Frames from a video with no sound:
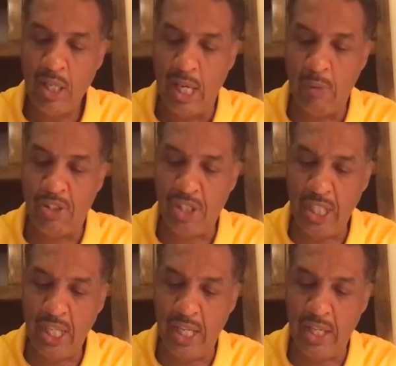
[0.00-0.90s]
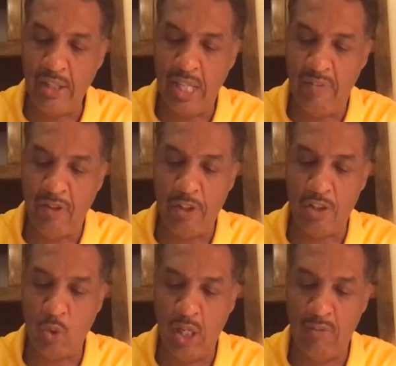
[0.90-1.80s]
And we see here in verse
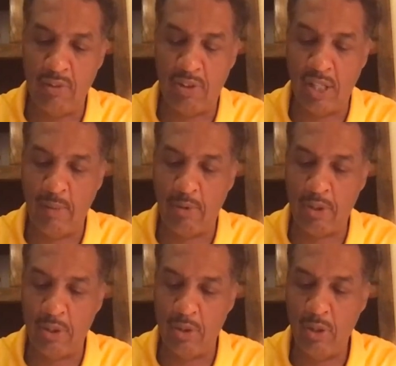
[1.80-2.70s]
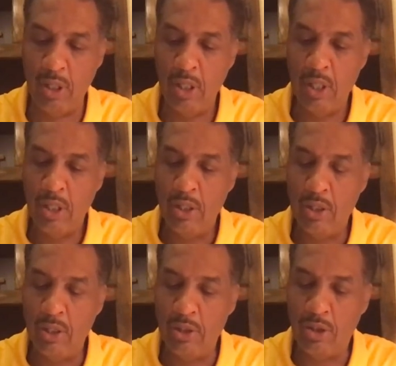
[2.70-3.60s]
12 of Psalms 2
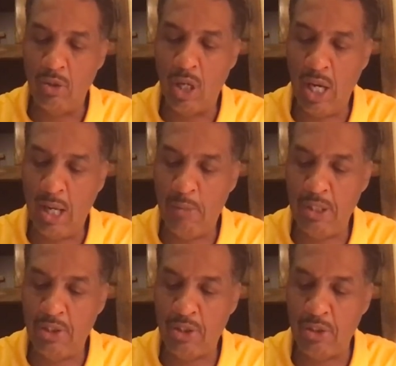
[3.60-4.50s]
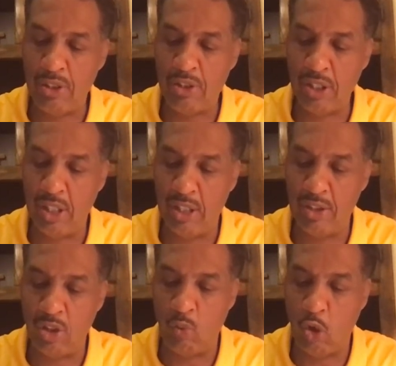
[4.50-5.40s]
do homage to the Son.
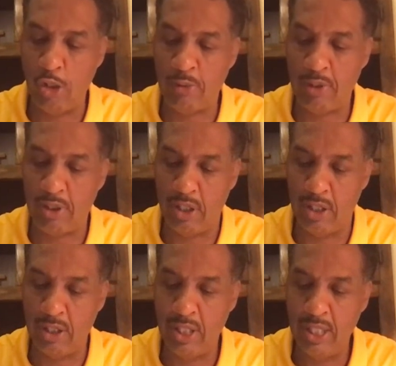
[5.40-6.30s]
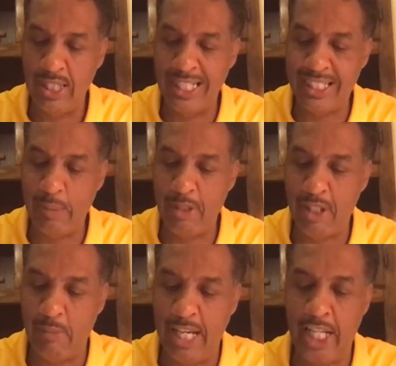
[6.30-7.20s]
So worship the Son, lest he
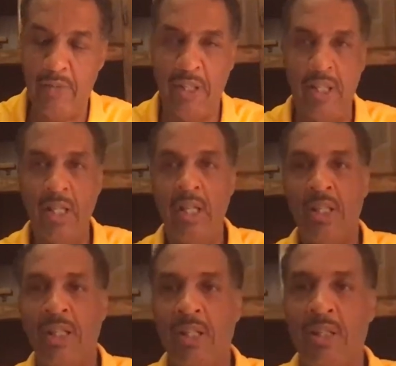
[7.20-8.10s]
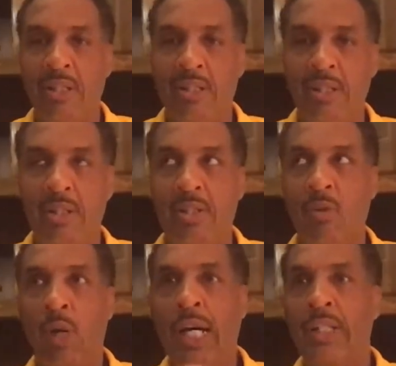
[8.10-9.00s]
become angry. So
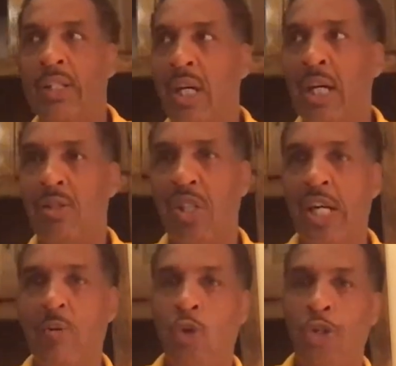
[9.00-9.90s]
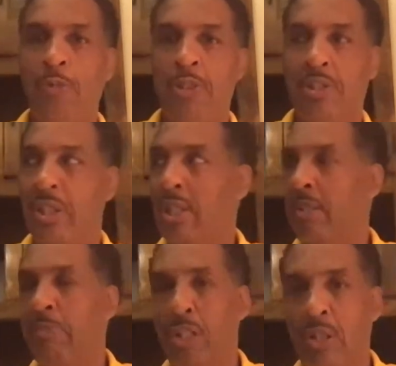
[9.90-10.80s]
why is God saying worship the
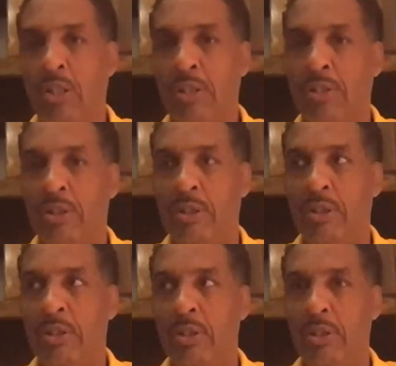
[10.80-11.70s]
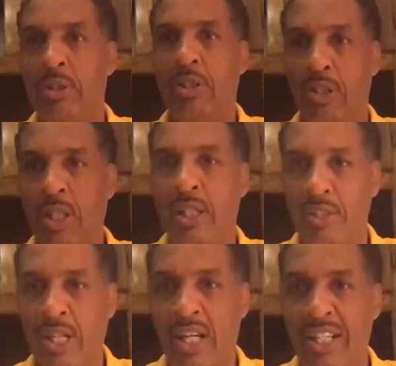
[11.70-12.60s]
Son? Because the Son
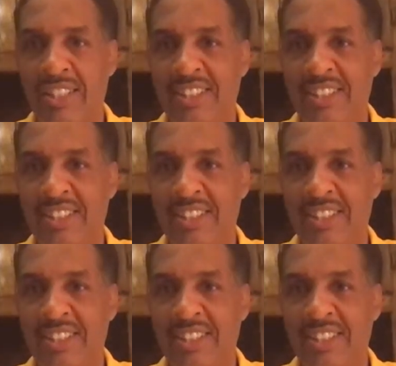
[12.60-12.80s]
is God.